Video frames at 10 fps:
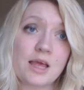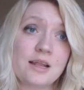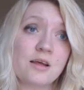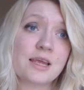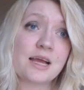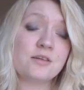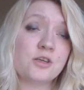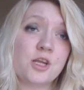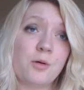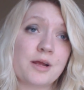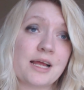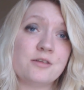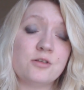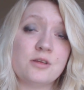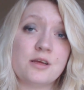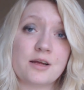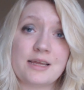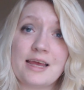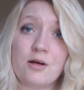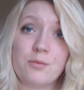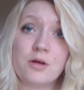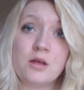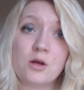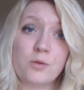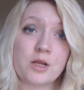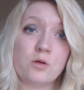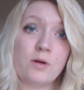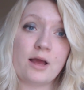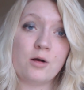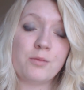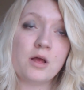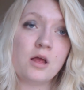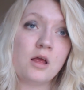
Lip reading: And I can help. We can all help.